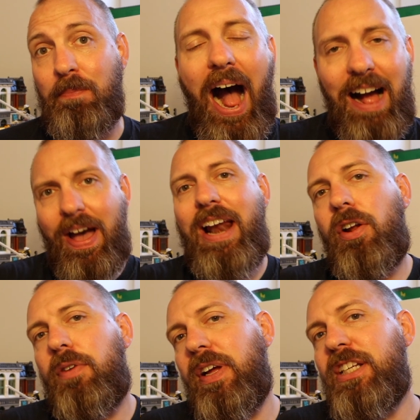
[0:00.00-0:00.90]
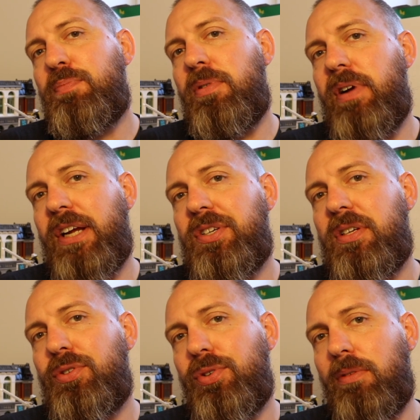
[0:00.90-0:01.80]
I've had a lot of
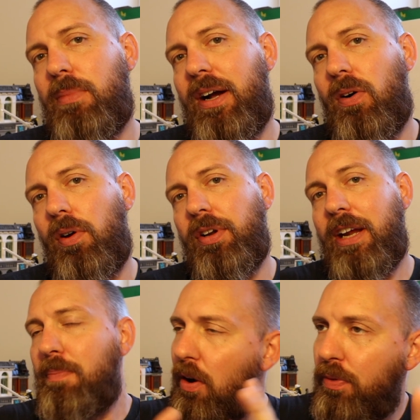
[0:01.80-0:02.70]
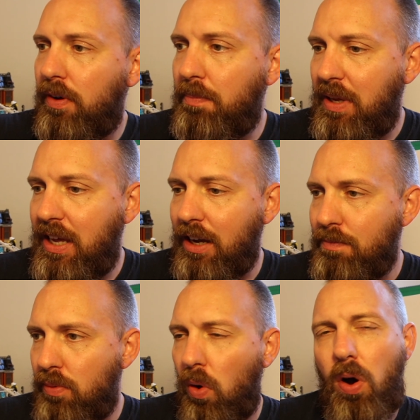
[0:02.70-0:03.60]
inspiration during my holiday, both from being
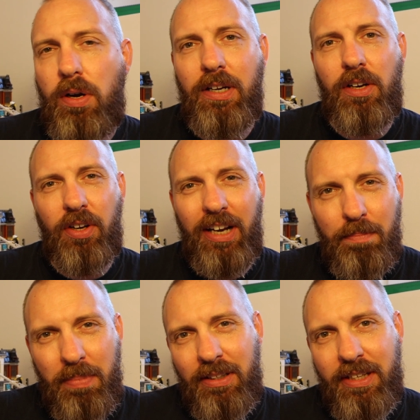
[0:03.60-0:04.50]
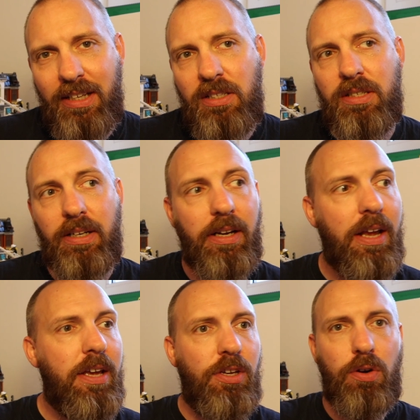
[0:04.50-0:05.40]
abroad and looking at buildings and,
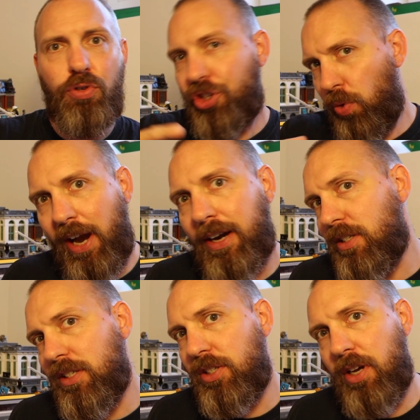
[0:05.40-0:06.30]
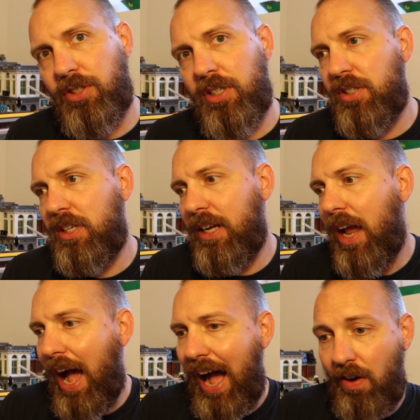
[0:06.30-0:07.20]
you know, squares and such, and see
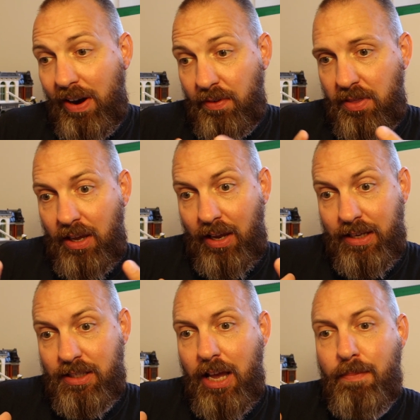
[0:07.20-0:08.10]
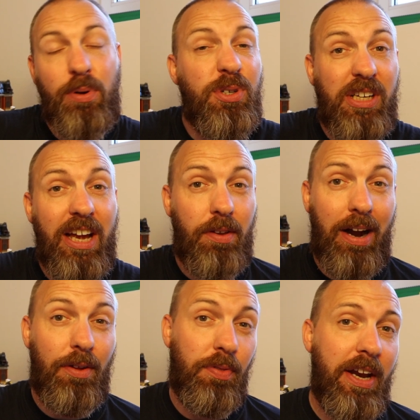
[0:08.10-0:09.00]
how everything is put together
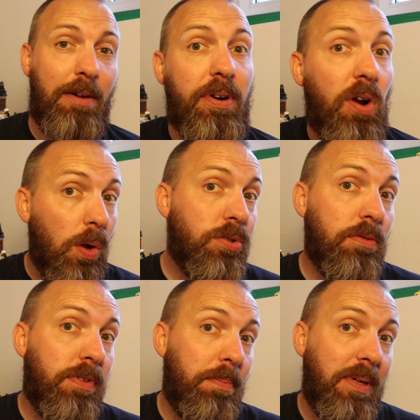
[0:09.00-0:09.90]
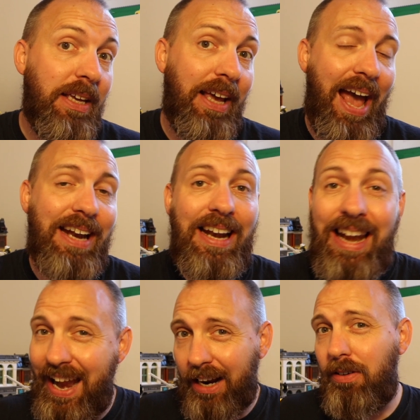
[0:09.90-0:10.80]
out there, but also from being at
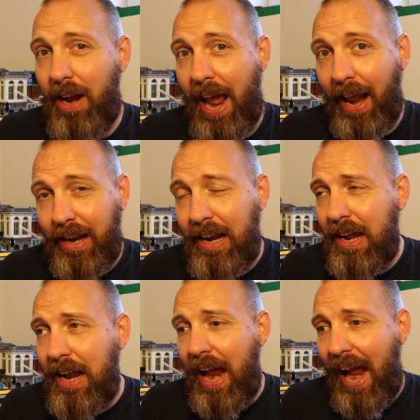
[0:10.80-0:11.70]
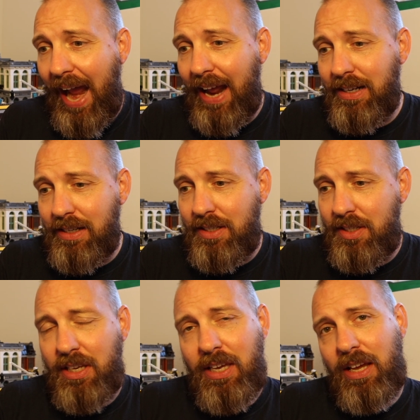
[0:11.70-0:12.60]
LEGOland and
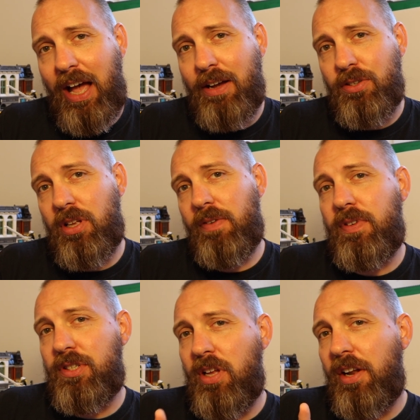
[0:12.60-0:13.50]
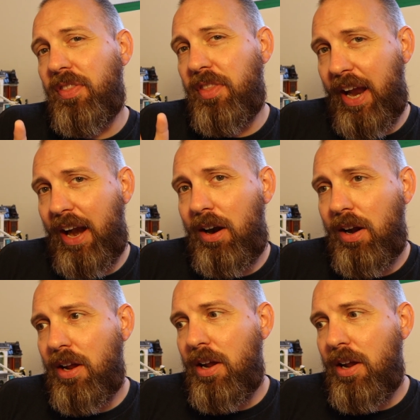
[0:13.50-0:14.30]
seeing how stuff is done there.